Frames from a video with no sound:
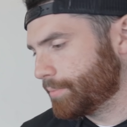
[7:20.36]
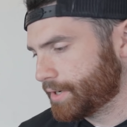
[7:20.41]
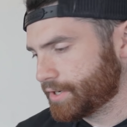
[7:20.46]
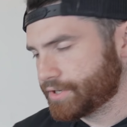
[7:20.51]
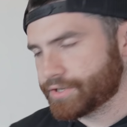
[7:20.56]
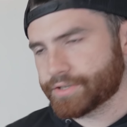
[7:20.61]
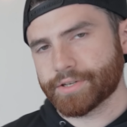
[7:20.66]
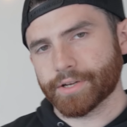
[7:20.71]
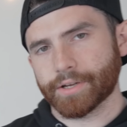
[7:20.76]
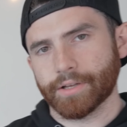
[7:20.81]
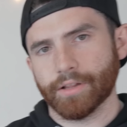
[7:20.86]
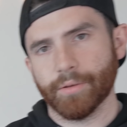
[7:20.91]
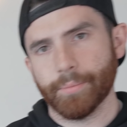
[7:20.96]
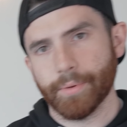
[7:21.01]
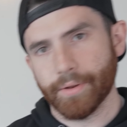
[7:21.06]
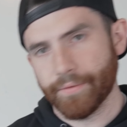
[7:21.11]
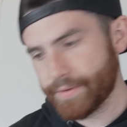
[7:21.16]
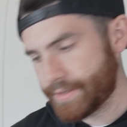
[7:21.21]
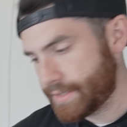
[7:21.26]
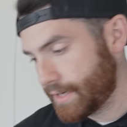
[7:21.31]
but it just took a little
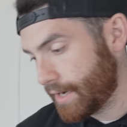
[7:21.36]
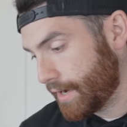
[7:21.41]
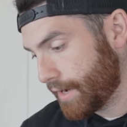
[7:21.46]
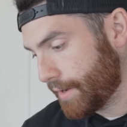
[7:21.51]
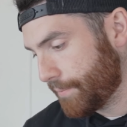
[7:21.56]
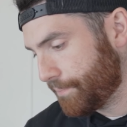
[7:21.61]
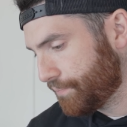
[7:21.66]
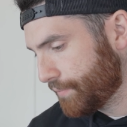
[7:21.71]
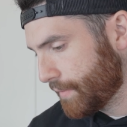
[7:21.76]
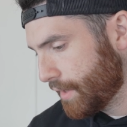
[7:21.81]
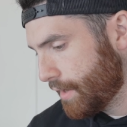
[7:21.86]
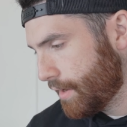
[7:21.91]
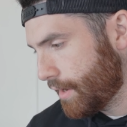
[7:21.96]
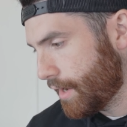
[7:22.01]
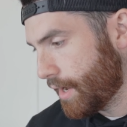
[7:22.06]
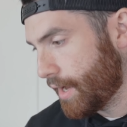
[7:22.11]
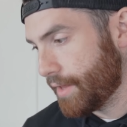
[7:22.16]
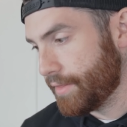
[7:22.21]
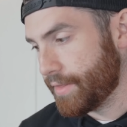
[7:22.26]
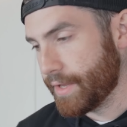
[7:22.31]
bit of a time.
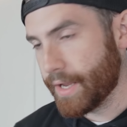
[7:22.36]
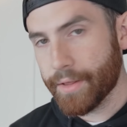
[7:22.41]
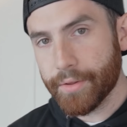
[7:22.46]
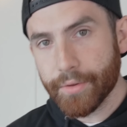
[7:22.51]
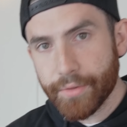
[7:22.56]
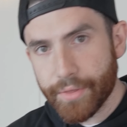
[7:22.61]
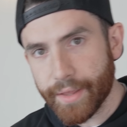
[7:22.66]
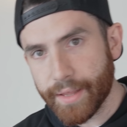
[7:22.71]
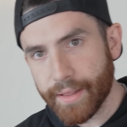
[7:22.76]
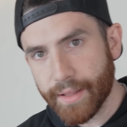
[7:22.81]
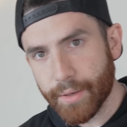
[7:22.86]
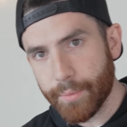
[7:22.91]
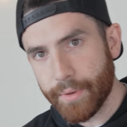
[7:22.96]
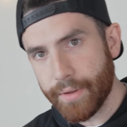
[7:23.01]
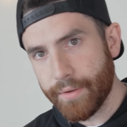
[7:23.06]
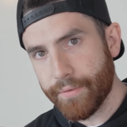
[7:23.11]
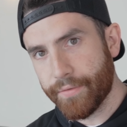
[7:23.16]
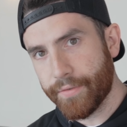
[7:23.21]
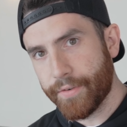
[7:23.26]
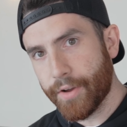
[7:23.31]
The other thing that
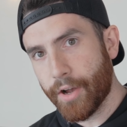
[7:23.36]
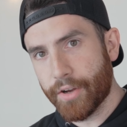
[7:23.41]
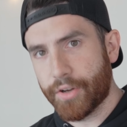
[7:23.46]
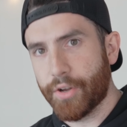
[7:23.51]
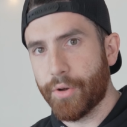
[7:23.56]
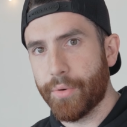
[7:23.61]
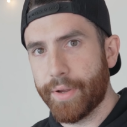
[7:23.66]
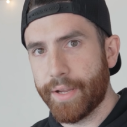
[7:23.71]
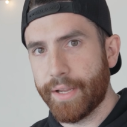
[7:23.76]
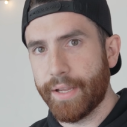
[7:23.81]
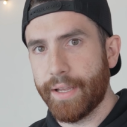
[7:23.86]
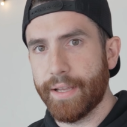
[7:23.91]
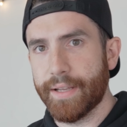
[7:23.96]
we've got going